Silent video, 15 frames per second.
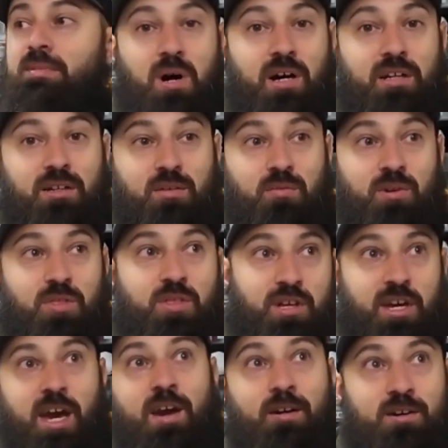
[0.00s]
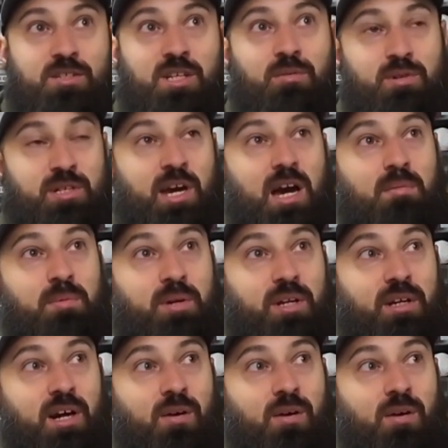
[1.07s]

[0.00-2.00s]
But with the chaos that was happening,